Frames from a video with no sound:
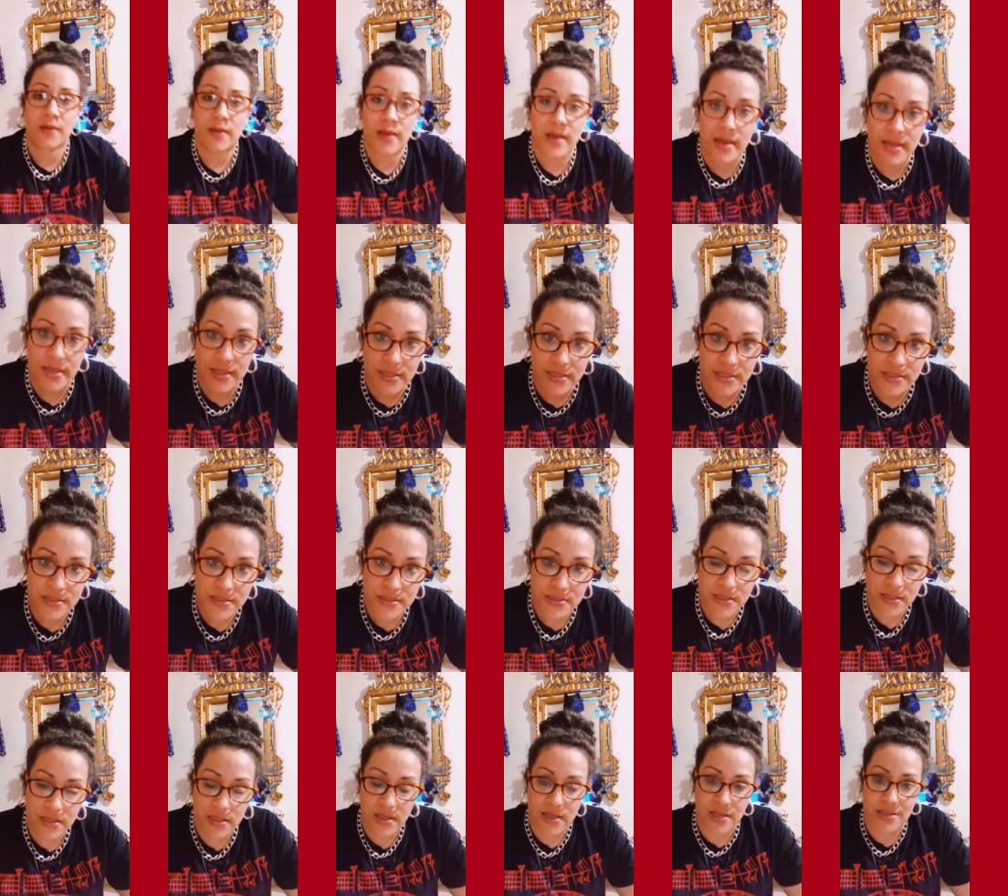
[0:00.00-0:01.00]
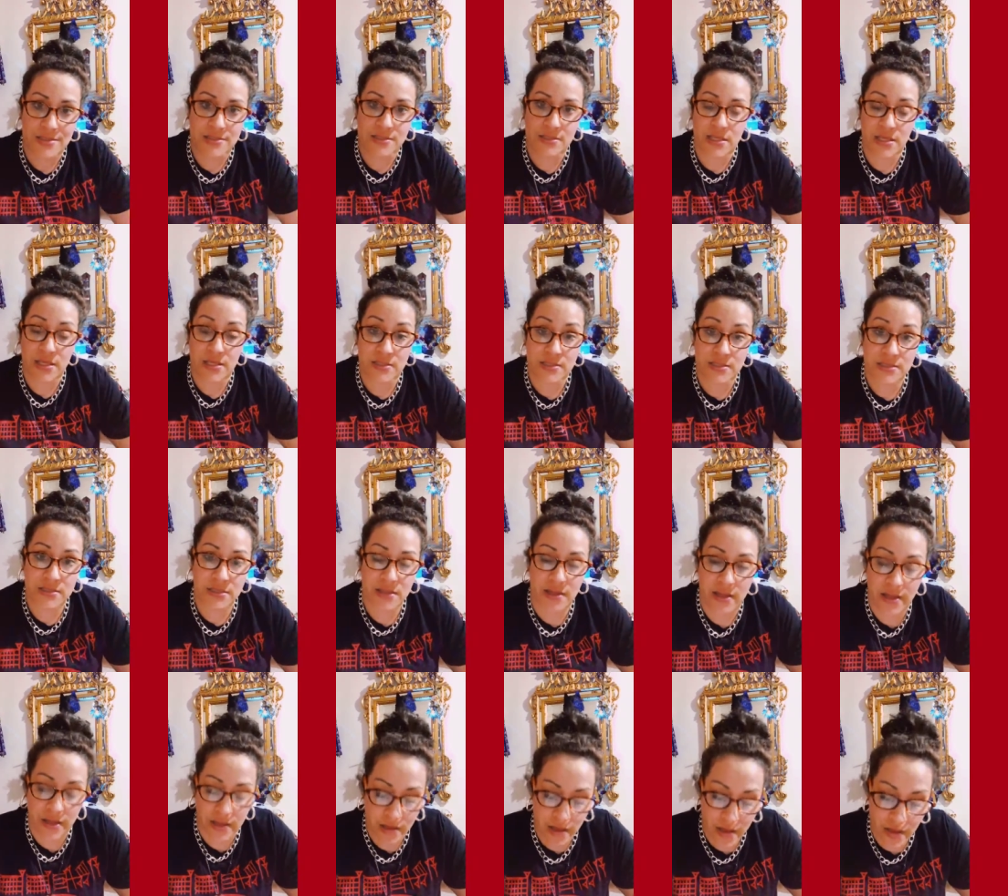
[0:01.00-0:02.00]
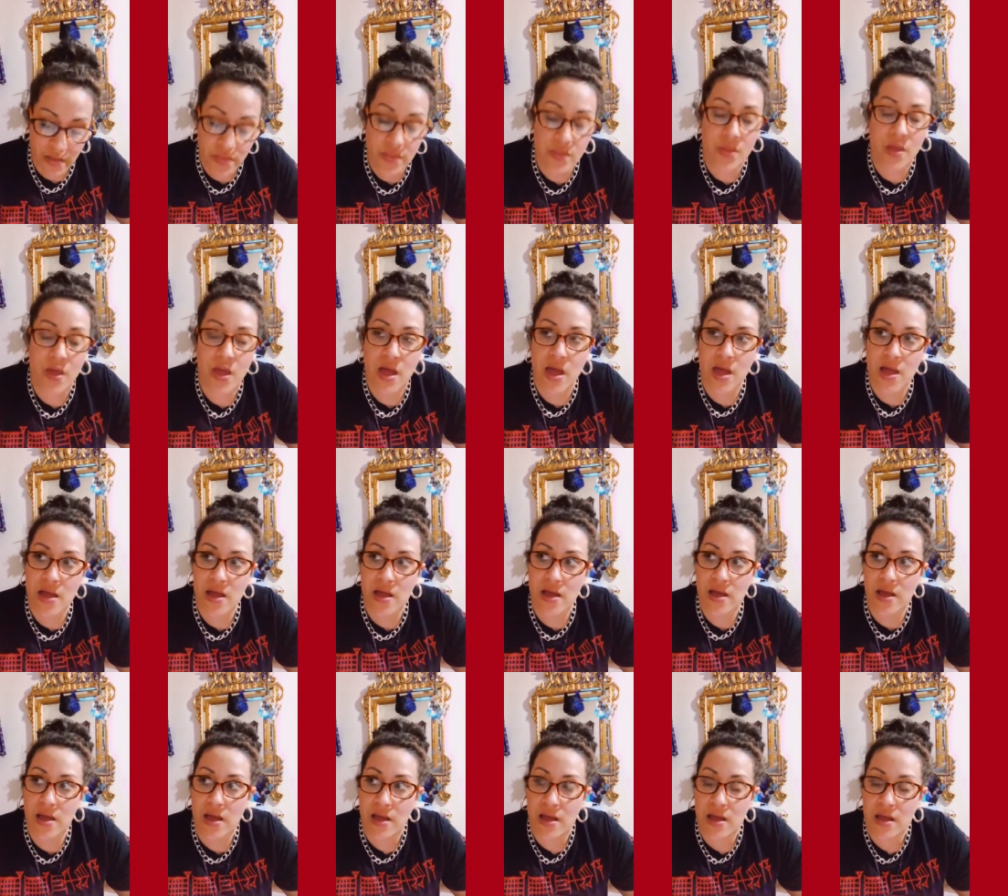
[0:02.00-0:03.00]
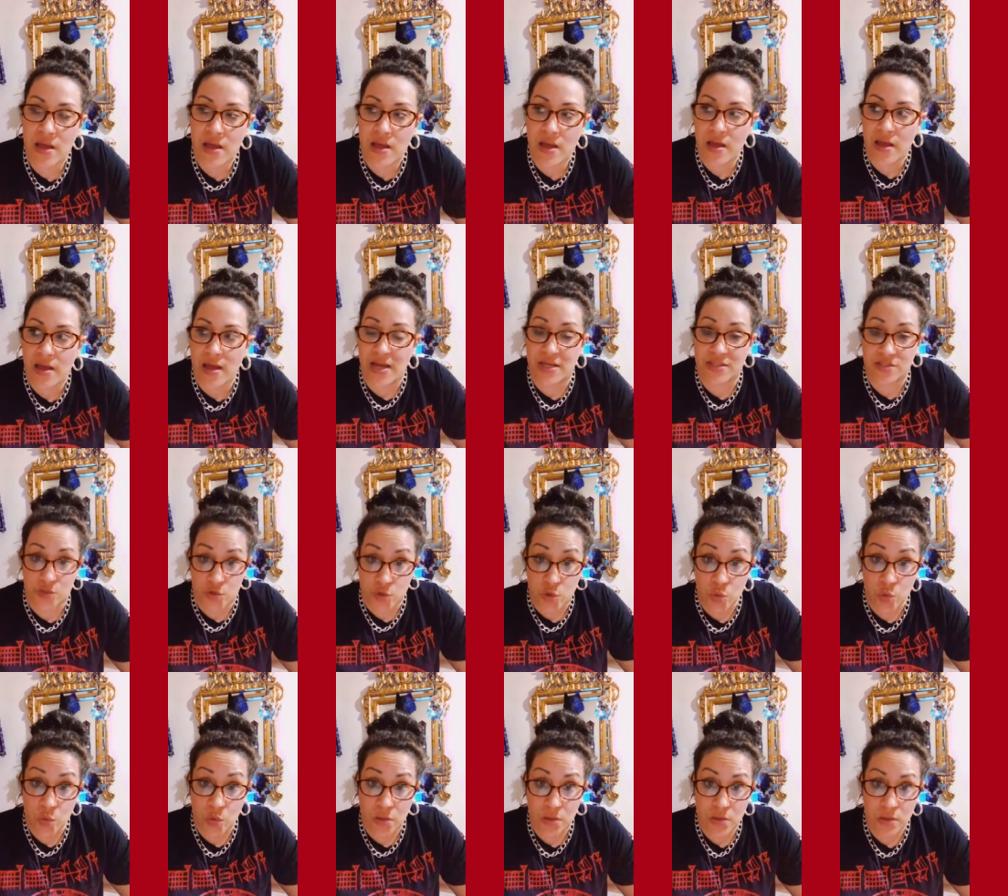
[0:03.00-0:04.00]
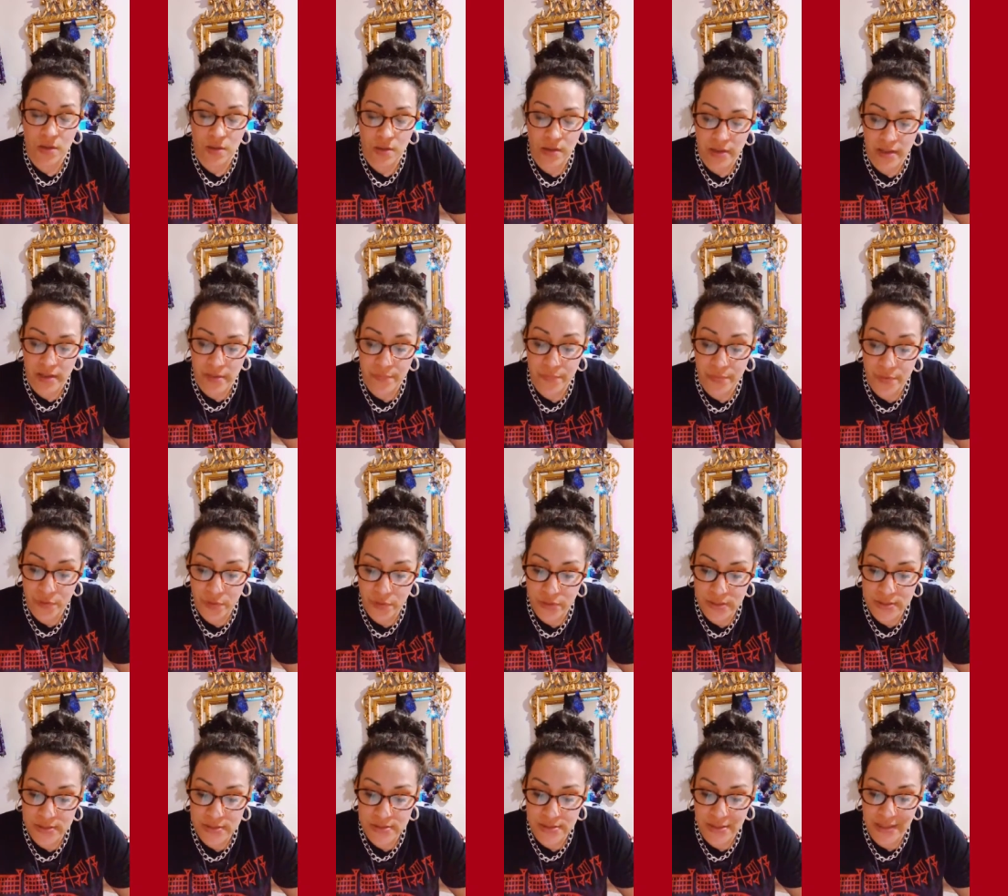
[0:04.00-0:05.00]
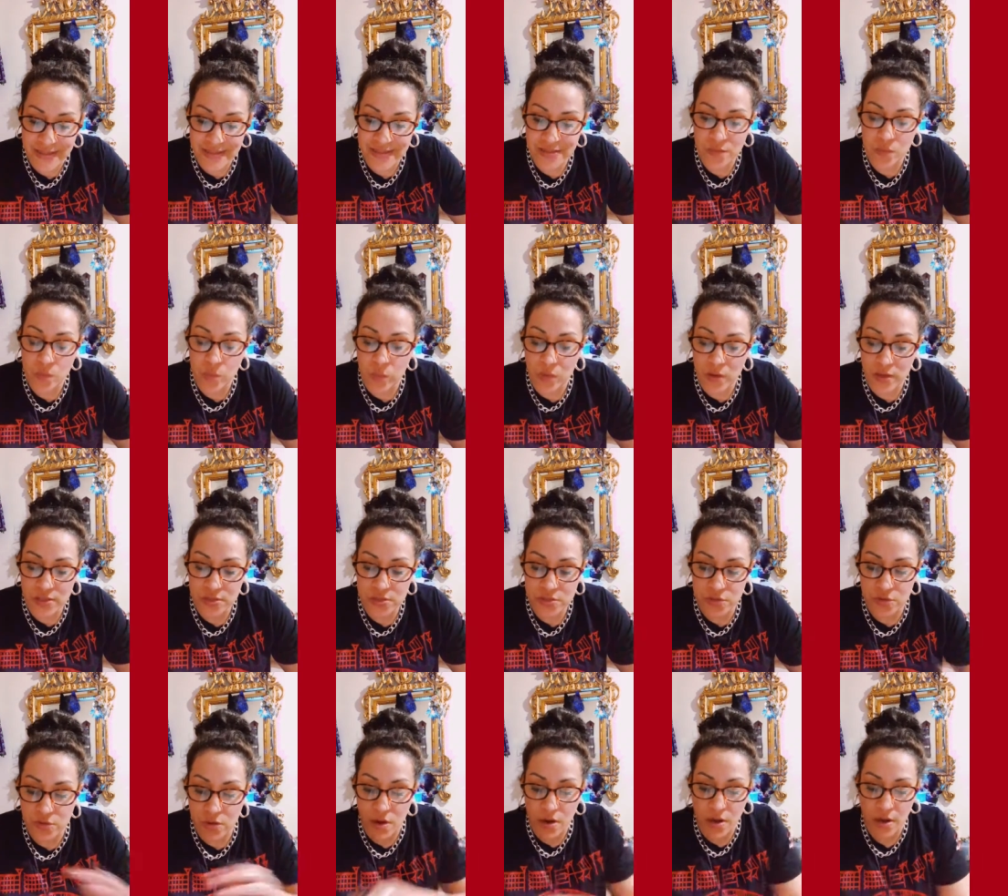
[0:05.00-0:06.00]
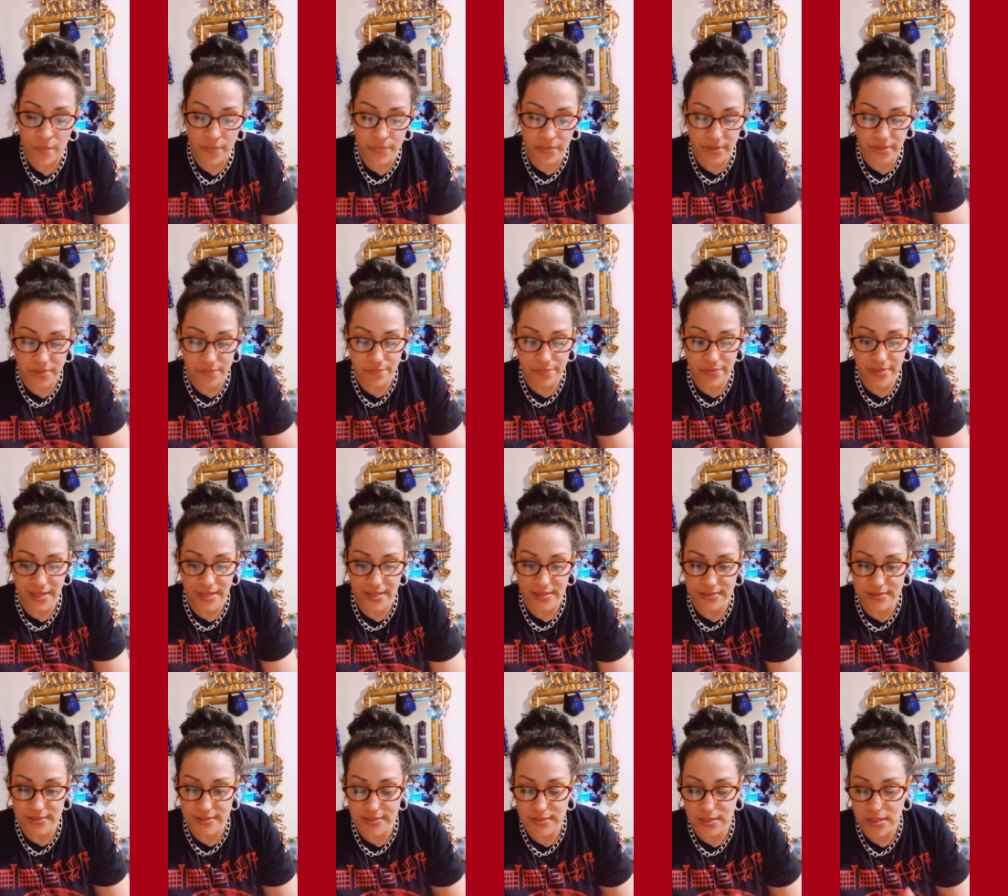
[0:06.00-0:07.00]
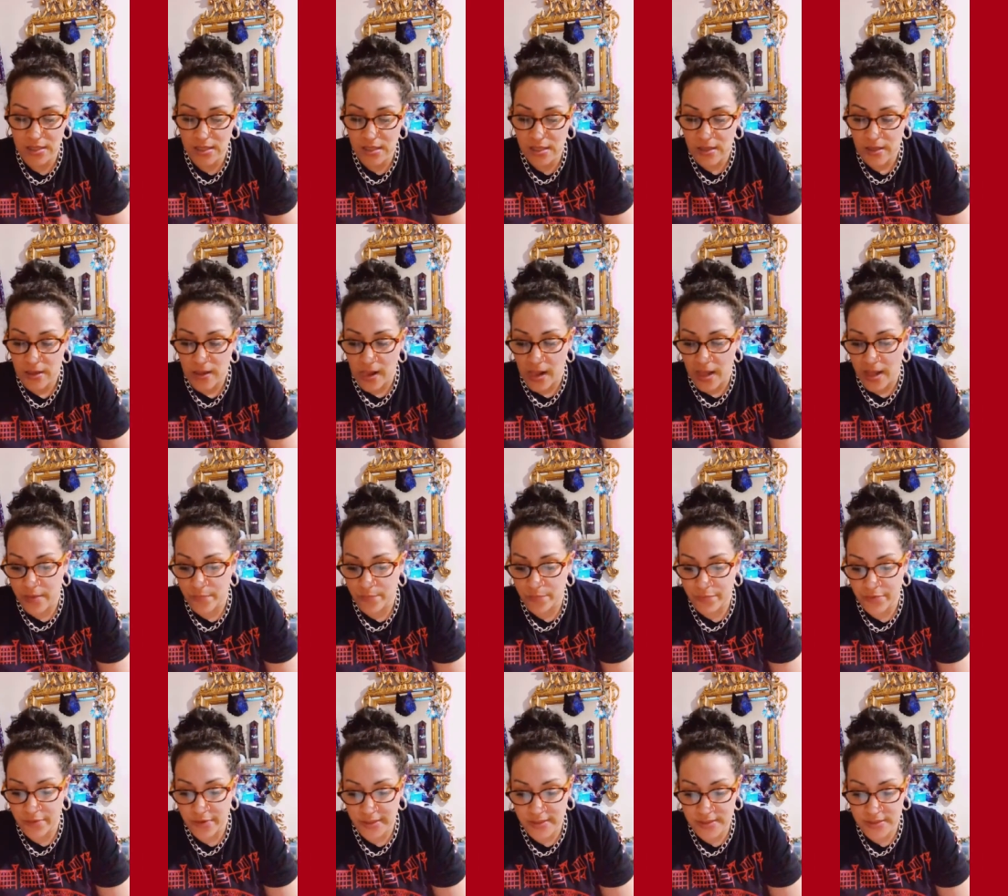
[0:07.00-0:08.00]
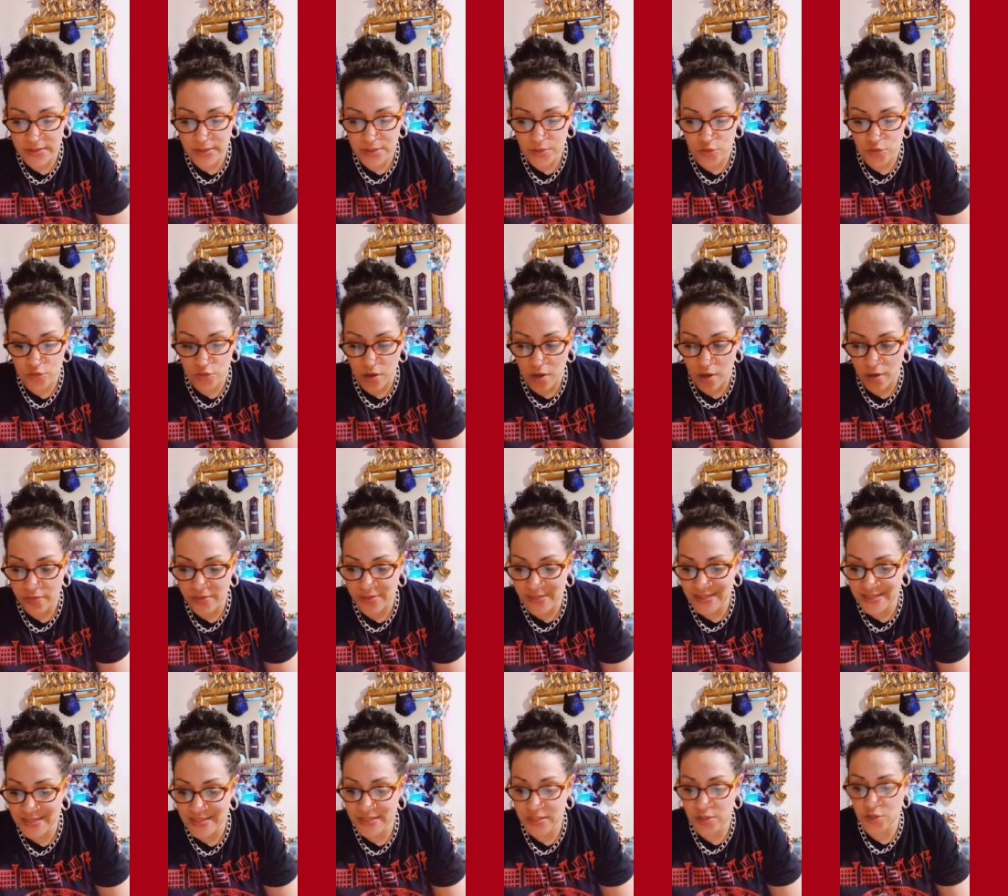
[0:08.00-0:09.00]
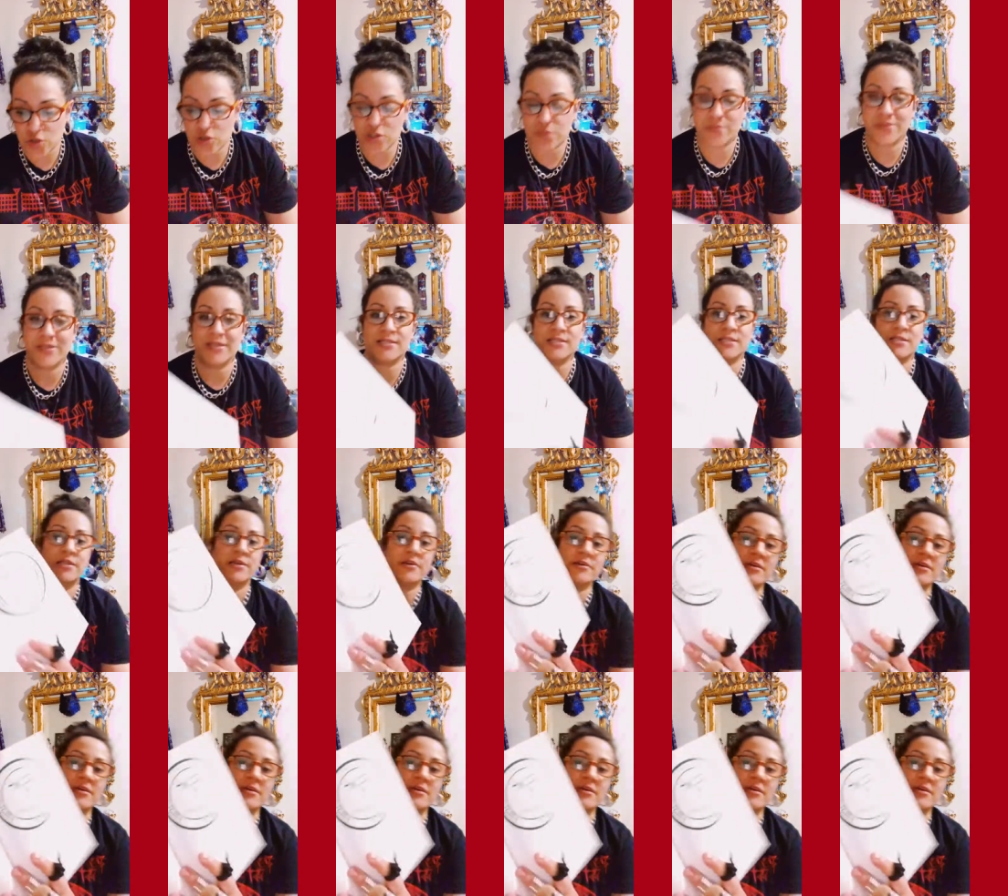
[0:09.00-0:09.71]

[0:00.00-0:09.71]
as, as, as like, as a tool. I put, I didn't want to copy and paste and print and draw these sigils because there